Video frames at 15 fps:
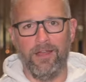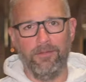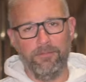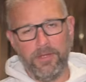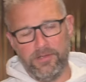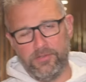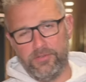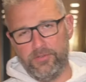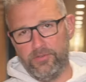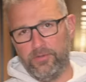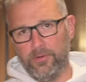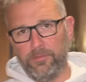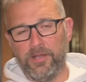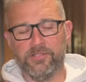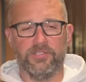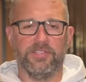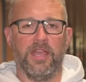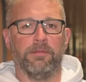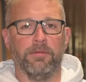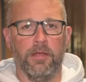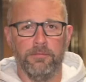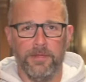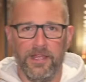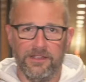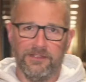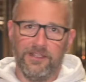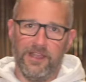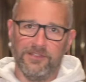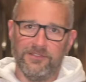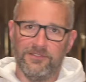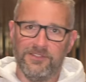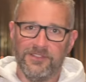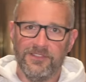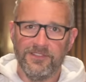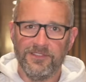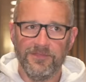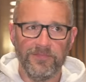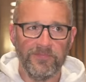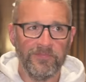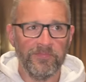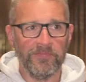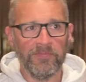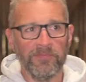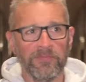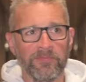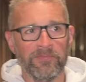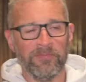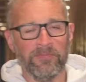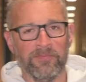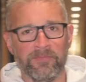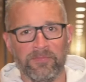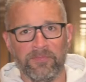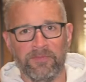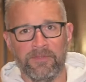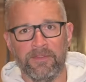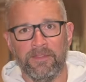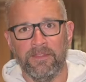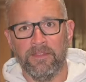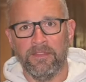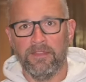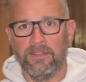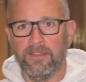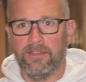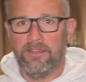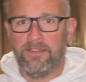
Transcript: I've been to a bunch of Zac Brown Band concerts. What artist have you seen the